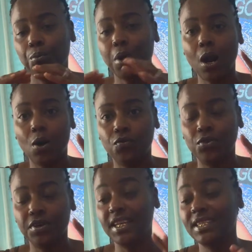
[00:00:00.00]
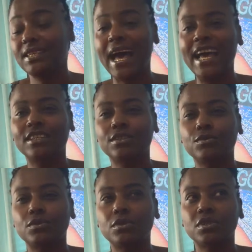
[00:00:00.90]
powerful. And it's not
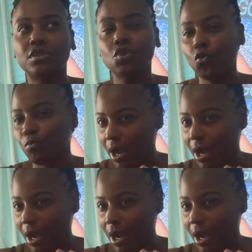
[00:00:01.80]
so